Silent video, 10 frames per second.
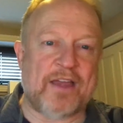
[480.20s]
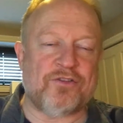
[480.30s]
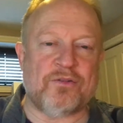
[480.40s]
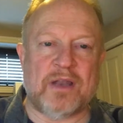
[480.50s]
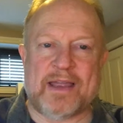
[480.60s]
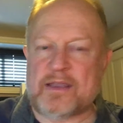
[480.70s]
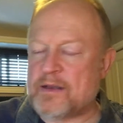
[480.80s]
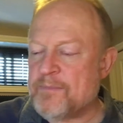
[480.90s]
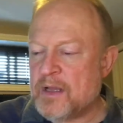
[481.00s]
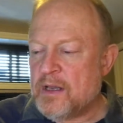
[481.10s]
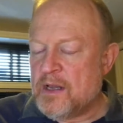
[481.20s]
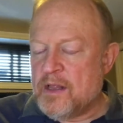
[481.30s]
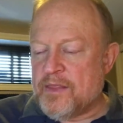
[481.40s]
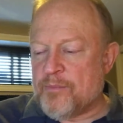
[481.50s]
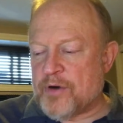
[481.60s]
As You Like It.
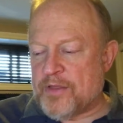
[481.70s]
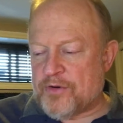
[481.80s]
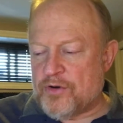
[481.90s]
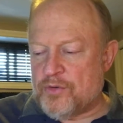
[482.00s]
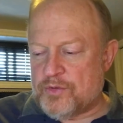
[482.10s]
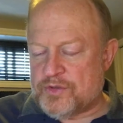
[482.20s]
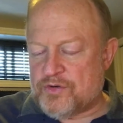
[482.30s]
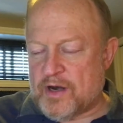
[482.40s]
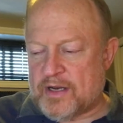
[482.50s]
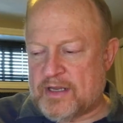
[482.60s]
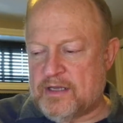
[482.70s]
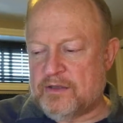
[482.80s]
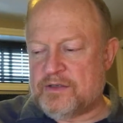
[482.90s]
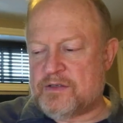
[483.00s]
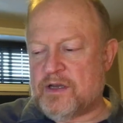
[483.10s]
The brother who was trying to
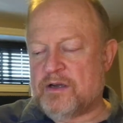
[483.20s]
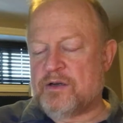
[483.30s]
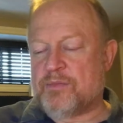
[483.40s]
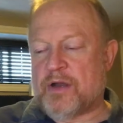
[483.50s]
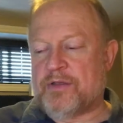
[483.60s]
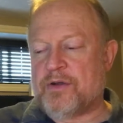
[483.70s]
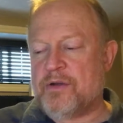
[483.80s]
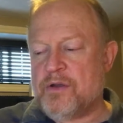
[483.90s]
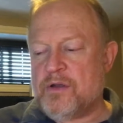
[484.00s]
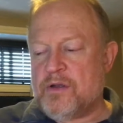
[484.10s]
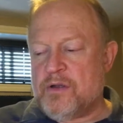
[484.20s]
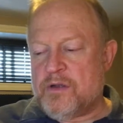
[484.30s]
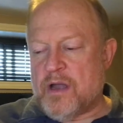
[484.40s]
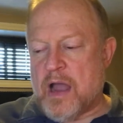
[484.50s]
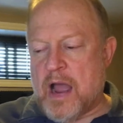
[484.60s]
kill his younger brother,
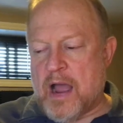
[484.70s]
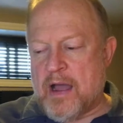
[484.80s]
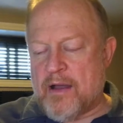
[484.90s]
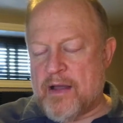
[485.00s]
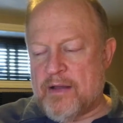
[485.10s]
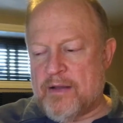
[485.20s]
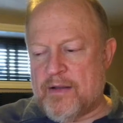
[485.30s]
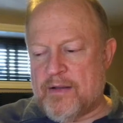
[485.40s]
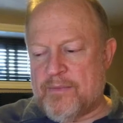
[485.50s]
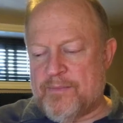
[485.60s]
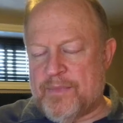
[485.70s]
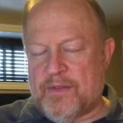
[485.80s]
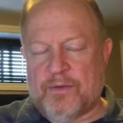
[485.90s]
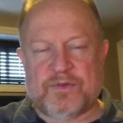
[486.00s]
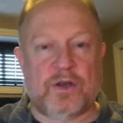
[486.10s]
uh,
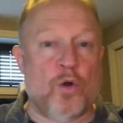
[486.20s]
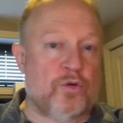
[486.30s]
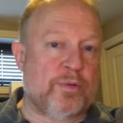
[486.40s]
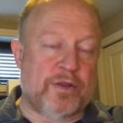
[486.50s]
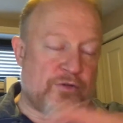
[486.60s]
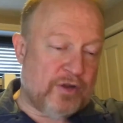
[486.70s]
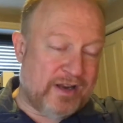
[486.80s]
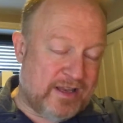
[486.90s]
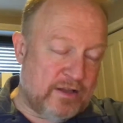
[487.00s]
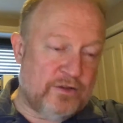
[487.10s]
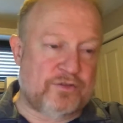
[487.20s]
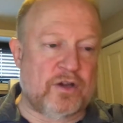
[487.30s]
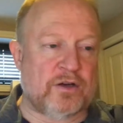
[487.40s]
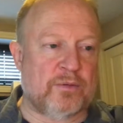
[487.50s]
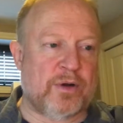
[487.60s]
there was an older brother trying to kill his
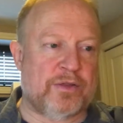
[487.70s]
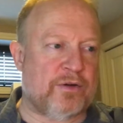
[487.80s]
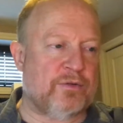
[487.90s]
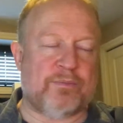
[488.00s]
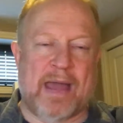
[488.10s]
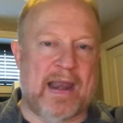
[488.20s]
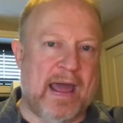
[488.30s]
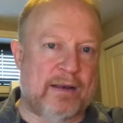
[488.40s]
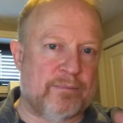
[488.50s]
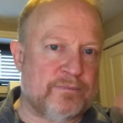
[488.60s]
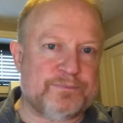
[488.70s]
younger brother, was mad at him.